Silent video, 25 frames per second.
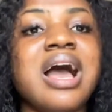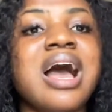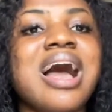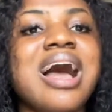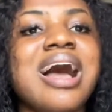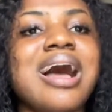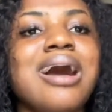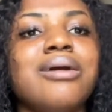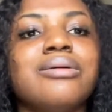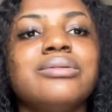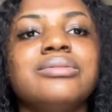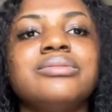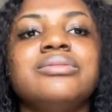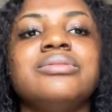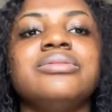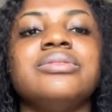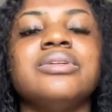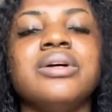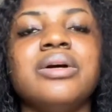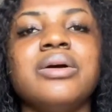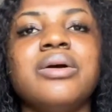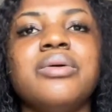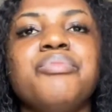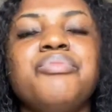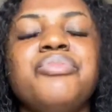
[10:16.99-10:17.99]
I would
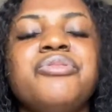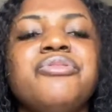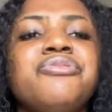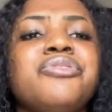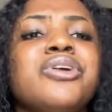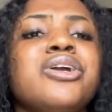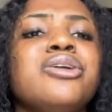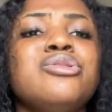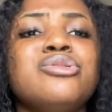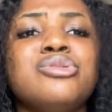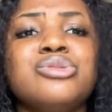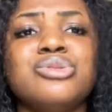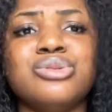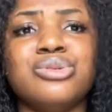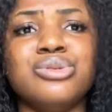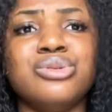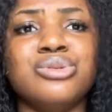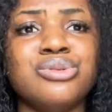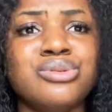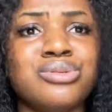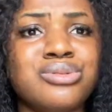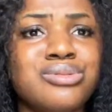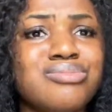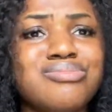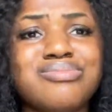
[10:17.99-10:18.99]
prefer you to
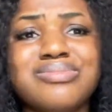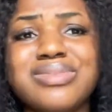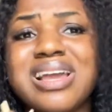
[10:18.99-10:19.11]
use